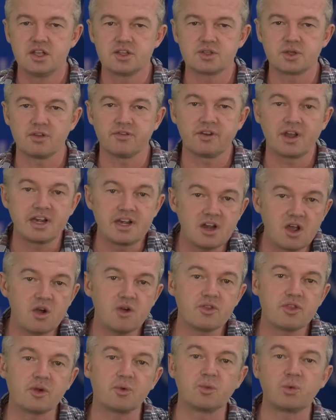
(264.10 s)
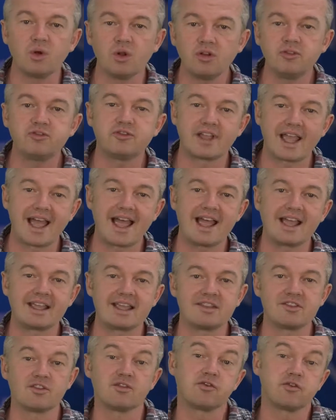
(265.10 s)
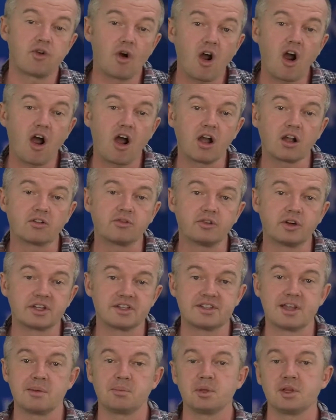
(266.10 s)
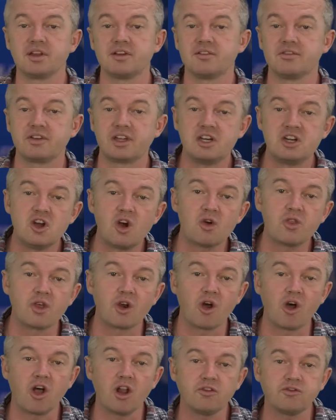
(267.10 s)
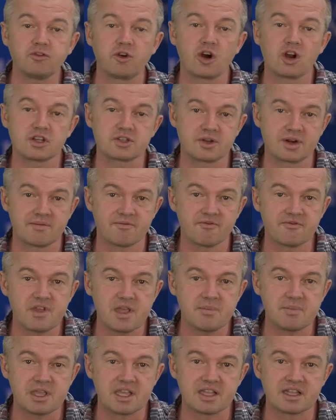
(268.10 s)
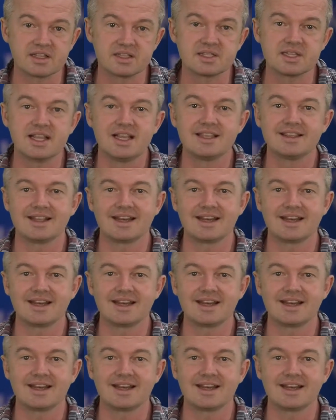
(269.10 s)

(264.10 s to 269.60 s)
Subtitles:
So if I know that Wolfgang is a frog, for example, and if I know that all frogs are amphibians,